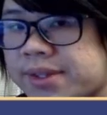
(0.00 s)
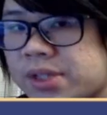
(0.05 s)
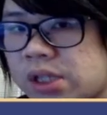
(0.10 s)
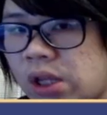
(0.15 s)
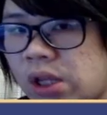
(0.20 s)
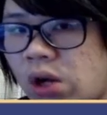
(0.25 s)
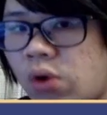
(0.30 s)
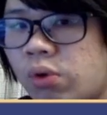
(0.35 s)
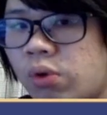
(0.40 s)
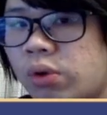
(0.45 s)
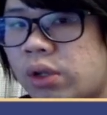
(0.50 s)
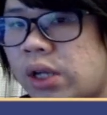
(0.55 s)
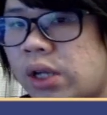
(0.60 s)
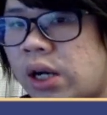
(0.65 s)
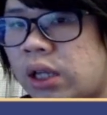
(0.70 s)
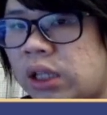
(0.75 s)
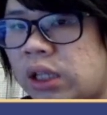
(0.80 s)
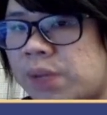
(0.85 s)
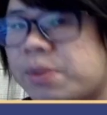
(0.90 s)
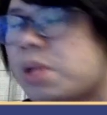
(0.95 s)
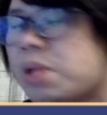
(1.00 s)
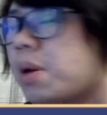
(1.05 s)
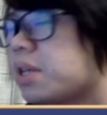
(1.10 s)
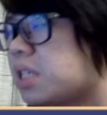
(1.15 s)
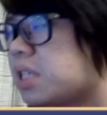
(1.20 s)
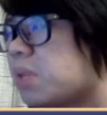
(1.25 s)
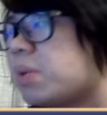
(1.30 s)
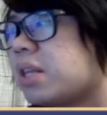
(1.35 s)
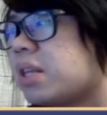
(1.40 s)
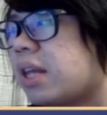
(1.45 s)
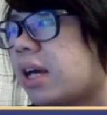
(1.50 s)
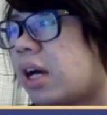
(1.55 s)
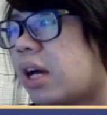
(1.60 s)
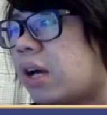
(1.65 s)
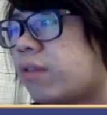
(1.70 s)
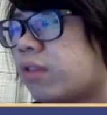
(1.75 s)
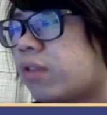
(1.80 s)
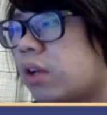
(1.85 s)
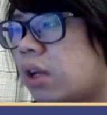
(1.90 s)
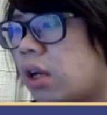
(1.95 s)
slow, limit the amount of CB they
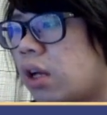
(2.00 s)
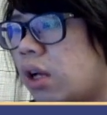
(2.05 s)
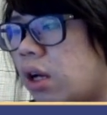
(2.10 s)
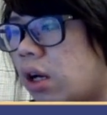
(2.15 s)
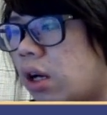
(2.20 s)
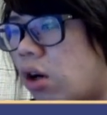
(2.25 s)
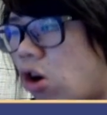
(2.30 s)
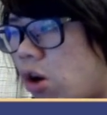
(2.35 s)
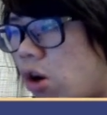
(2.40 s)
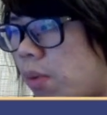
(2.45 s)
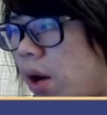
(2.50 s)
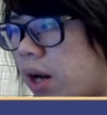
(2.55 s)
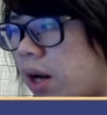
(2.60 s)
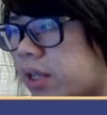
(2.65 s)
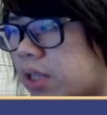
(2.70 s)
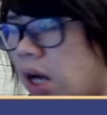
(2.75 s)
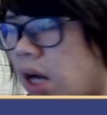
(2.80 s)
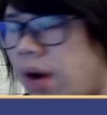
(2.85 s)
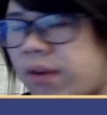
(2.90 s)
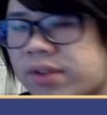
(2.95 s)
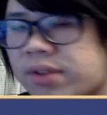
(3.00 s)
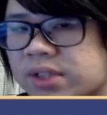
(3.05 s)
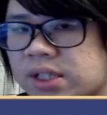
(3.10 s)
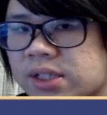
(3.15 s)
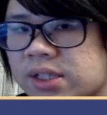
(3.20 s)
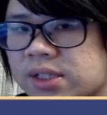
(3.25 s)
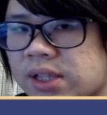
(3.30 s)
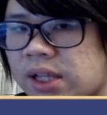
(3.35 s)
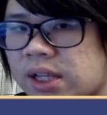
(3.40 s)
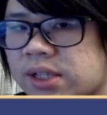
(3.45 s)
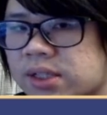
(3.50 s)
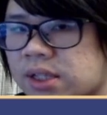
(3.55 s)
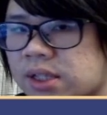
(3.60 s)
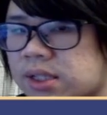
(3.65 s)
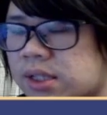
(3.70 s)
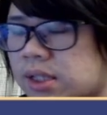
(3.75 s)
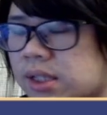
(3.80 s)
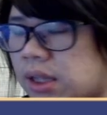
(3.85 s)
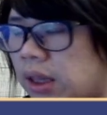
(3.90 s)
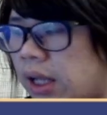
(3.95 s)
have. Harmonics obviously
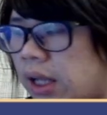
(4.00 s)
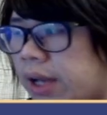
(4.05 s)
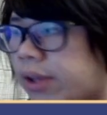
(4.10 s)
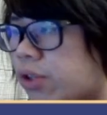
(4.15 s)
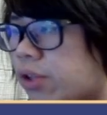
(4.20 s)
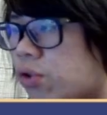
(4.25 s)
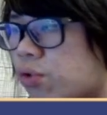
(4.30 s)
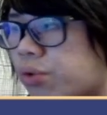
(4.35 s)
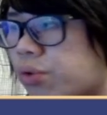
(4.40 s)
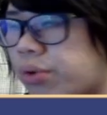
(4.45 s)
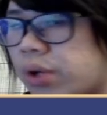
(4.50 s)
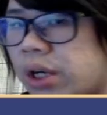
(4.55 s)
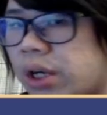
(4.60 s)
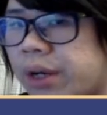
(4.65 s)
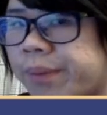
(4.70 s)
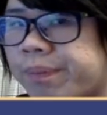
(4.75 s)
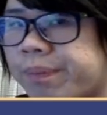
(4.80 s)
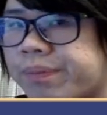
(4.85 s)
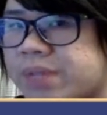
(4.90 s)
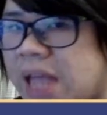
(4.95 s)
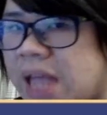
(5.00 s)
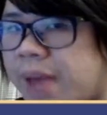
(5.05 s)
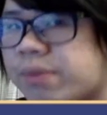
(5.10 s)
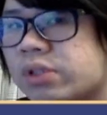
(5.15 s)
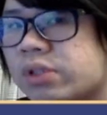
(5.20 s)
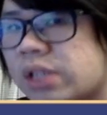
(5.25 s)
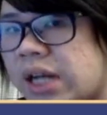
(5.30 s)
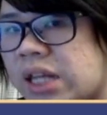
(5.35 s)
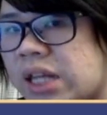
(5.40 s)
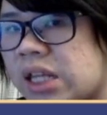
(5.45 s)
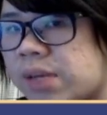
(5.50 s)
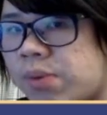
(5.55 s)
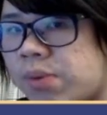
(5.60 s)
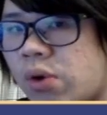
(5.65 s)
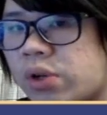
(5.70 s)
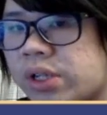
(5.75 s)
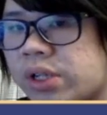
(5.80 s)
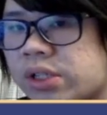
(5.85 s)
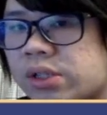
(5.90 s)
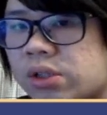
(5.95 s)
doesn't let you damage deny the
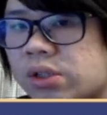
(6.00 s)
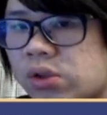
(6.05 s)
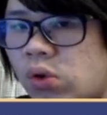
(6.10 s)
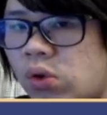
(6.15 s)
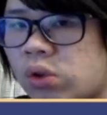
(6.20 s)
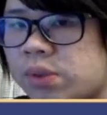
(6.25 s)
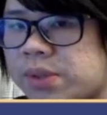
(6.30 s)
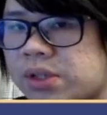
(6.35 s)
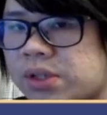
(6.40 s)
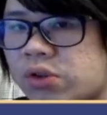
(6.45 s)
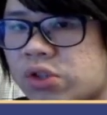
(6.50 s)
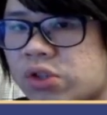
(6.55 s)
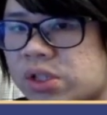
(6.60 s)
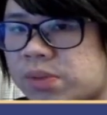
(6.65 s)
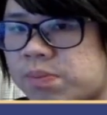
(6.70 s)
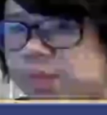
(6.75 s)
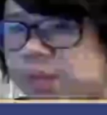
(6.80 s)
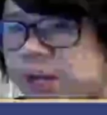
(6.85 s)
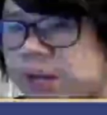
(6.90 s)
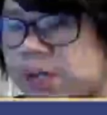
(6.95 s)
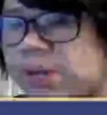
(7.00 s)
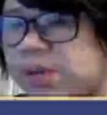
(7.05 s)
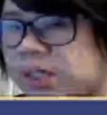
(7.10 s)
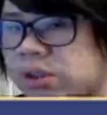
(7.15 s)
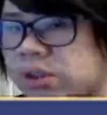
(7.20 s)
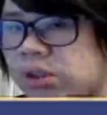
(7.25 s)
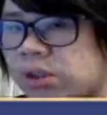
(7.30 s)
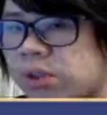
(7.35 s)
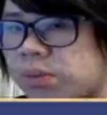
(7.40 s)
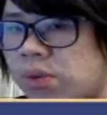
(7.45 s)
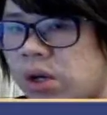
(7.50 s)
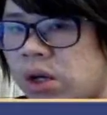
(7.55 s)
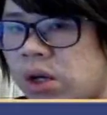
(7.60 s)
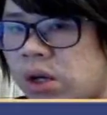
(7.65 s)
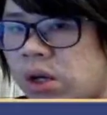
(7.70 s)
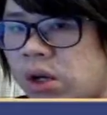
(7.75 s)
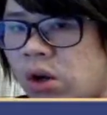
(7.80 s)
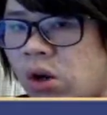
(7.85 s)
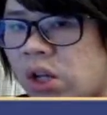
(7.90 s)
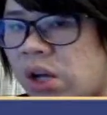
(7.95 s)
opponent, so hold them at 0 and just ping them and kill them
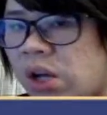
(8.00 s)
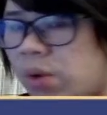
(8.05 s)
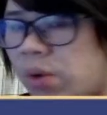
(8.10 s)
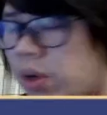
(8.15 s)
all at